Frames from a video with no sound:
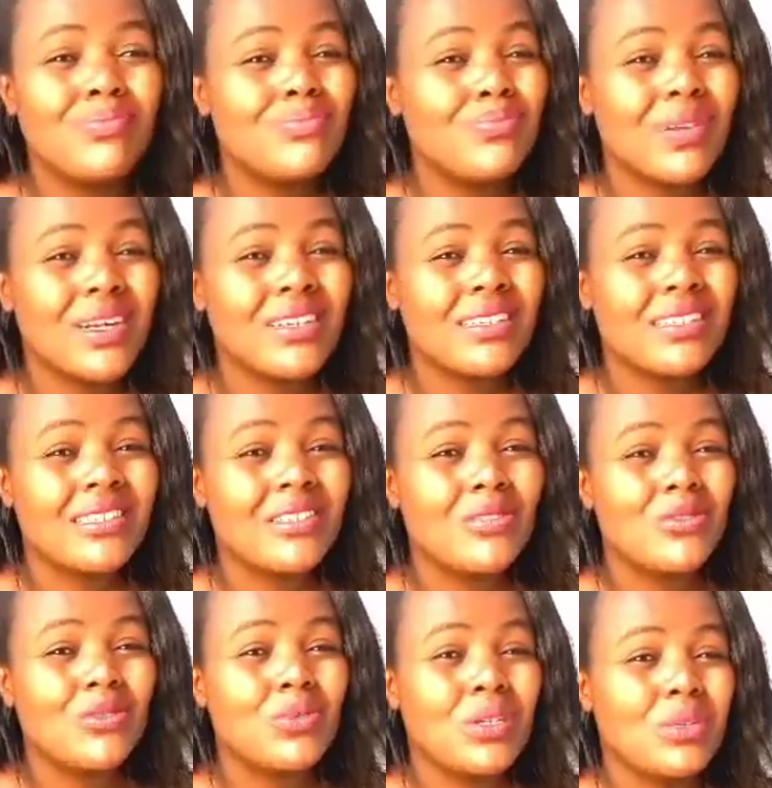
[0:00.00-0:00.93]
practice
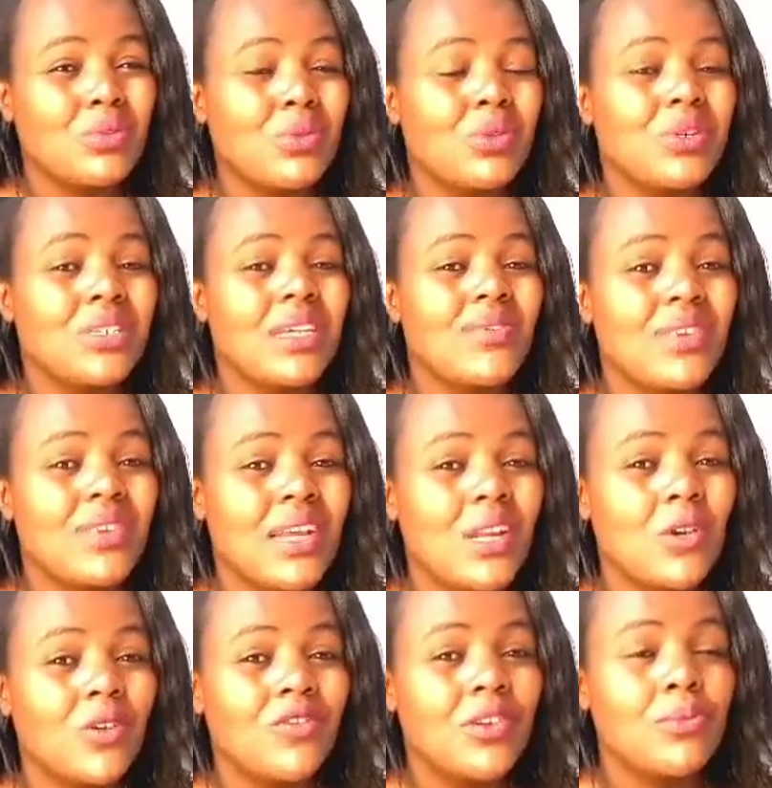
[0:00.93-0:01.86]
law without having a
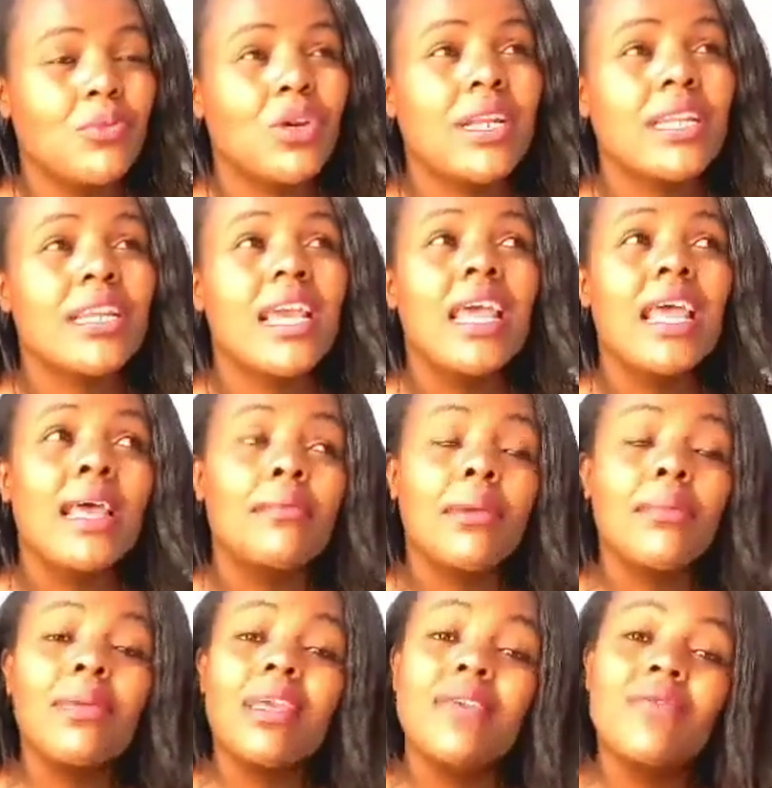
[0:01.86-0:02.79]
law firm. You can
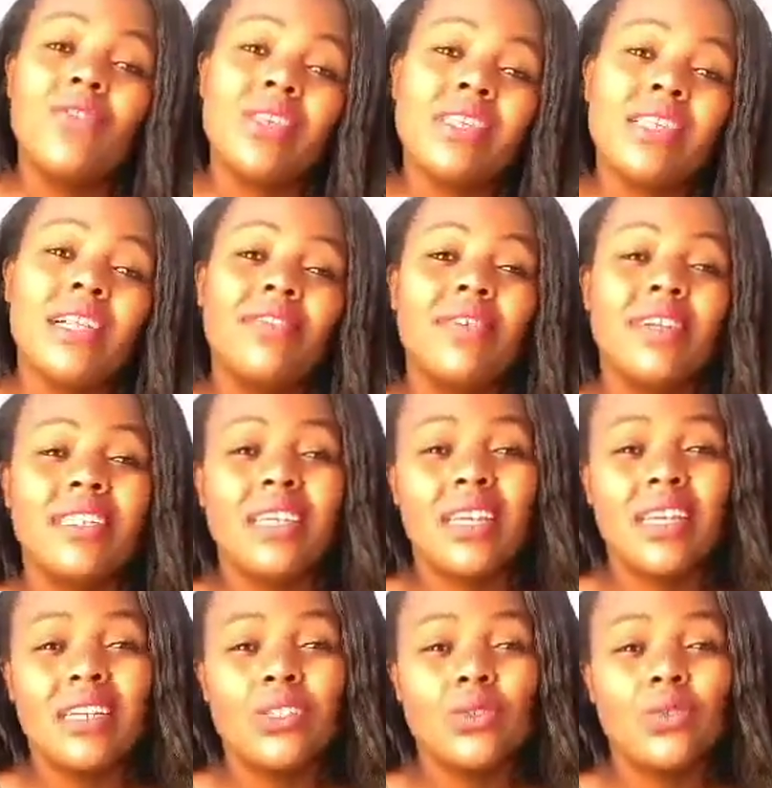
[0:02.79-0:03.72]
maybe give yourself a
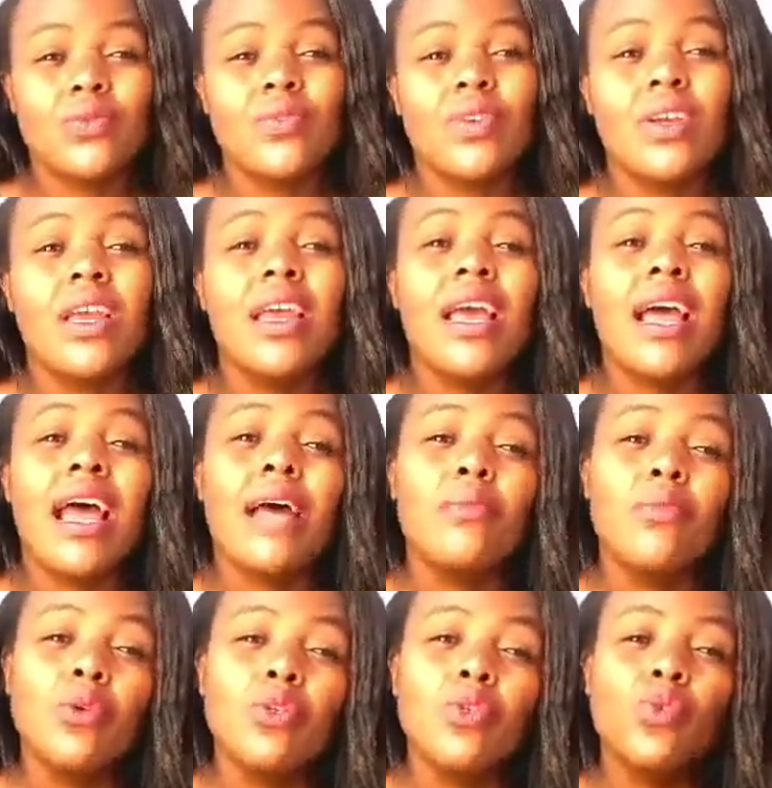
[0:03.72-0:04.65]
target of,
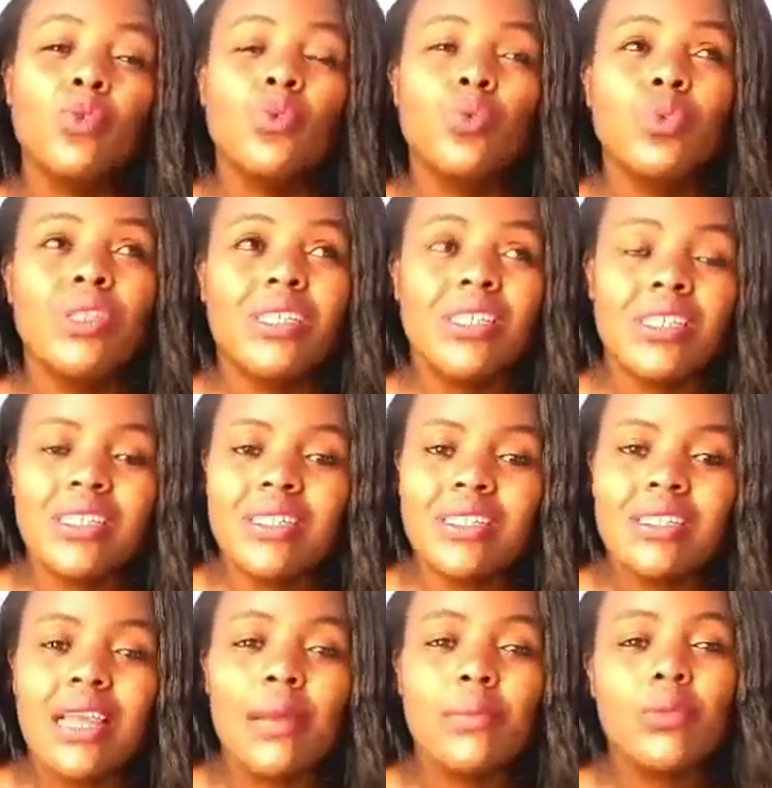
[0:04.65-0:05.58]
I'm going to do
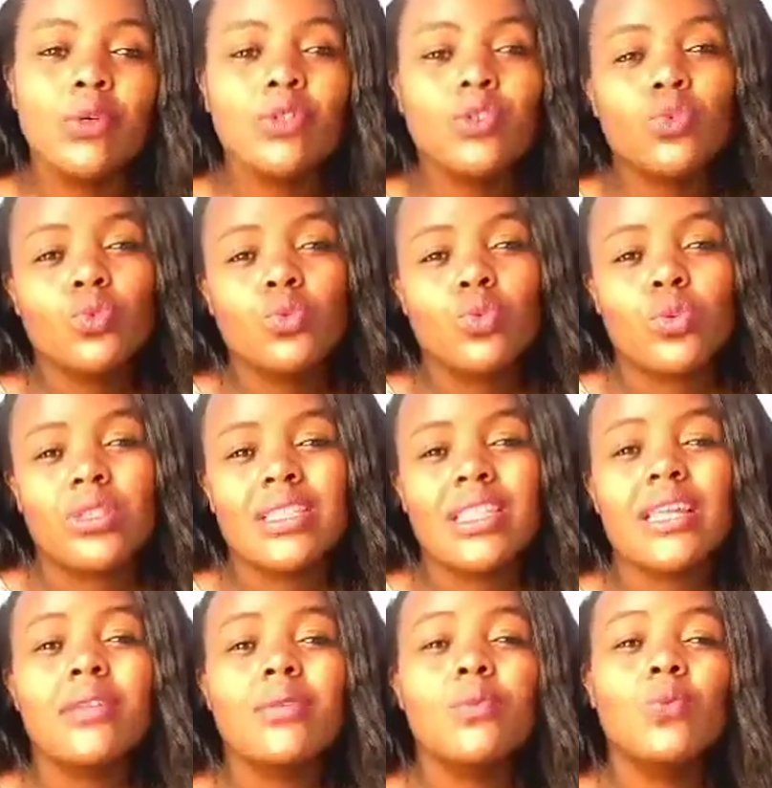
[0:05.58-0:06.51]
this, I'm going to,
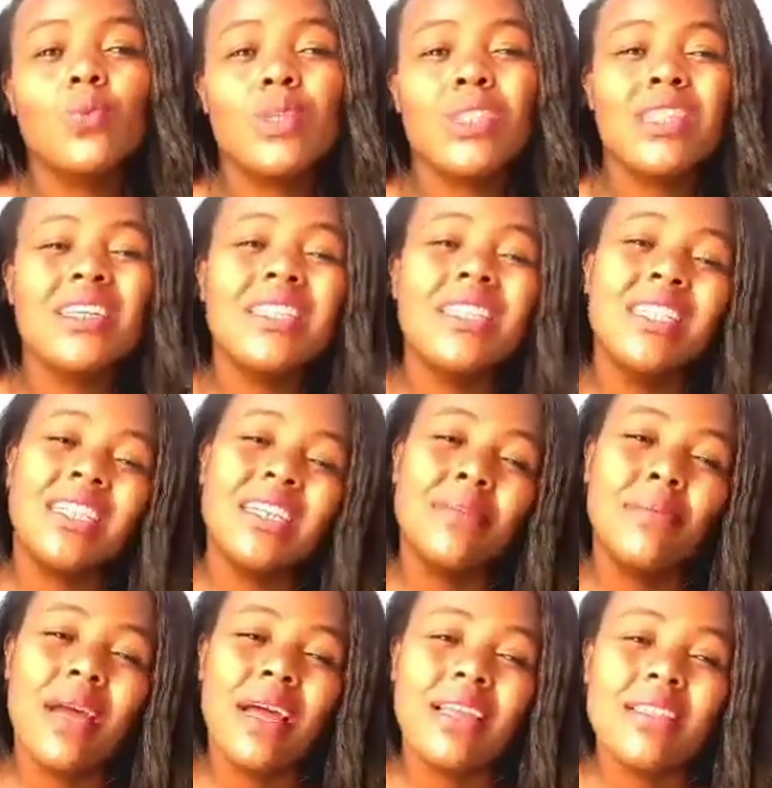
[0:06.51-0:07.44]
then within 3
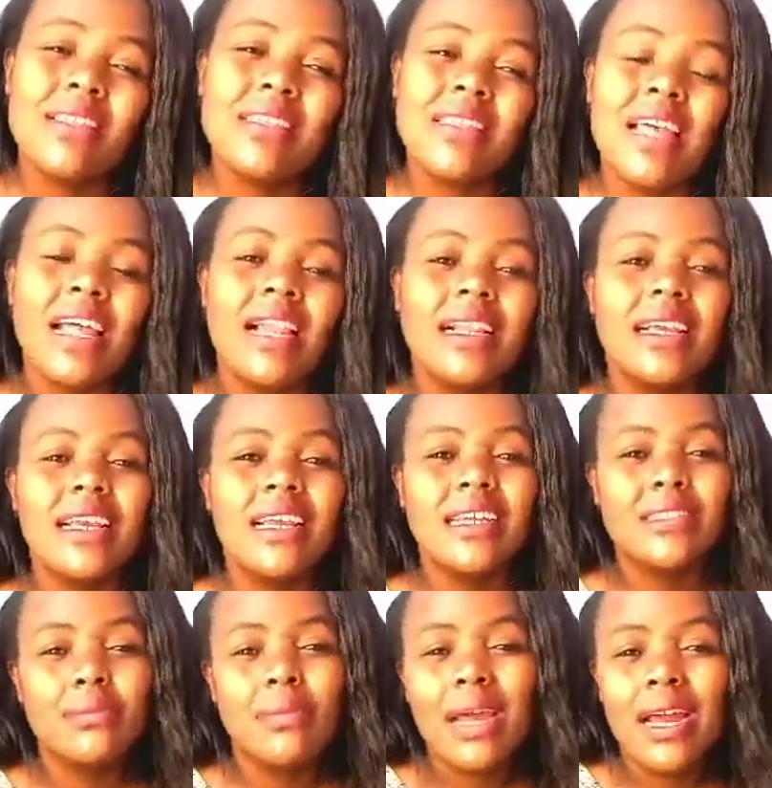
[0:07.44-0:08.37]
months I'll
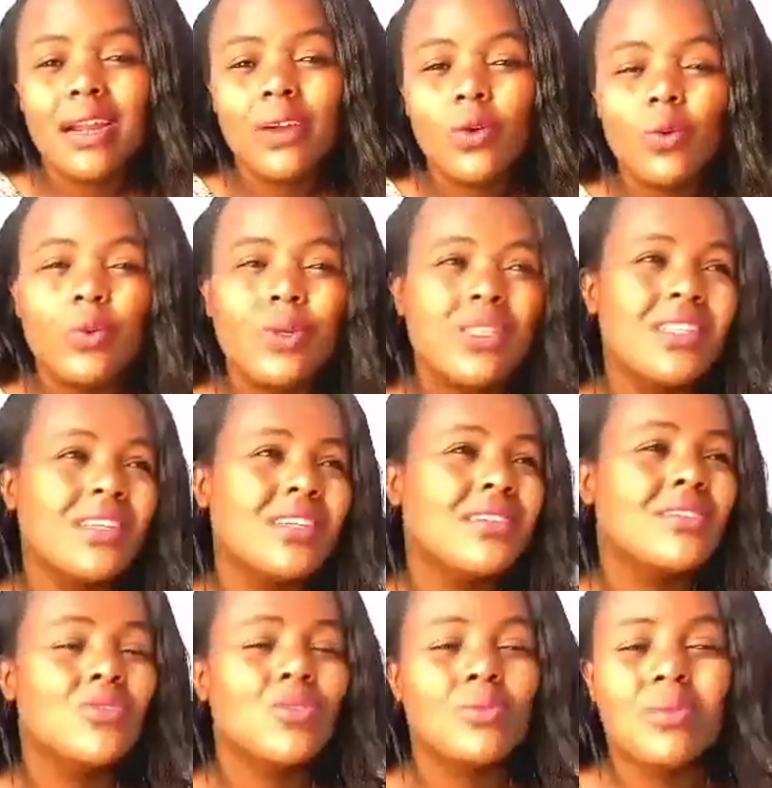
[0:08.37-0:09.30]
get back, or
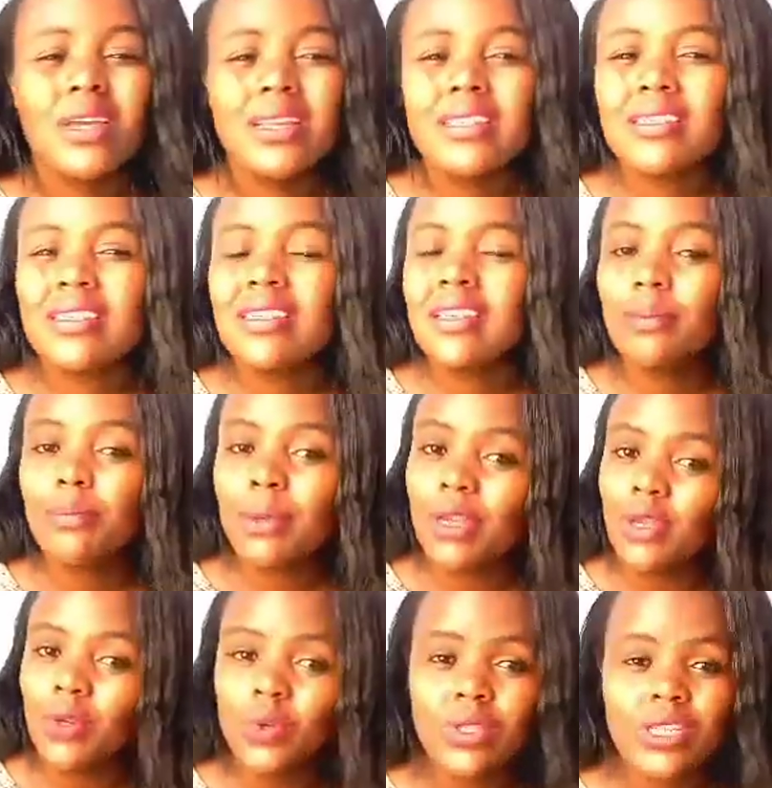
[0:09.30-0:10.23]
within 2 months,
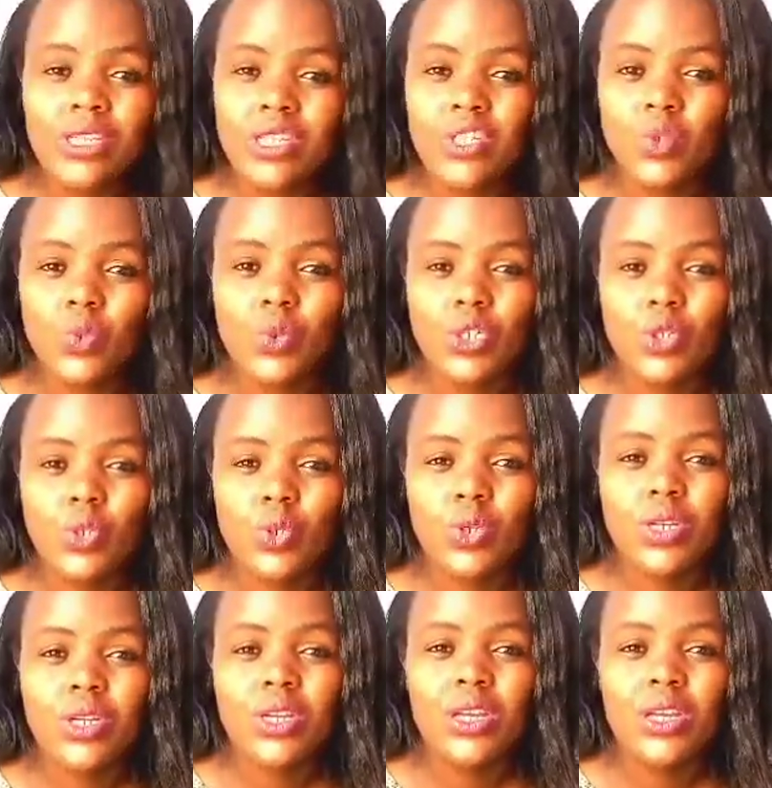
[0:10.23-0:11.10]
depending on the situation.